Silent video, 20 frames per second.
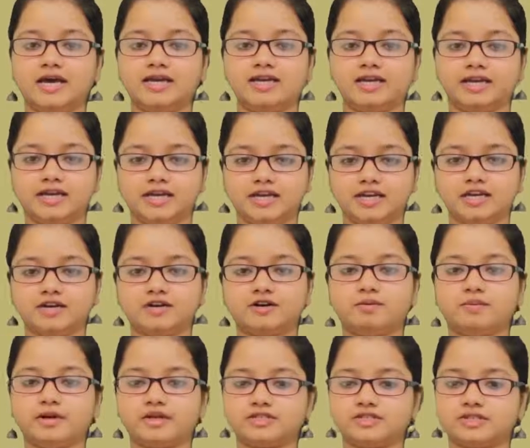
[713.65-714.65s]
the
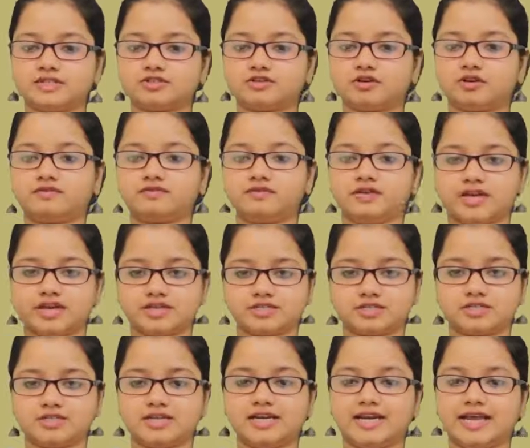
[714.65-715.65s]
inner bases of
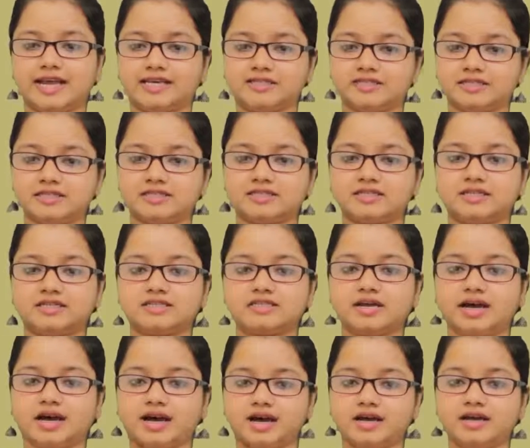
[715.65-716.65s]
national existence
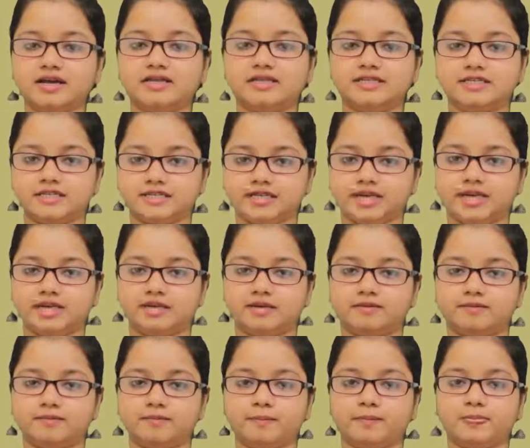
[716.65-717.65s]
are decaying.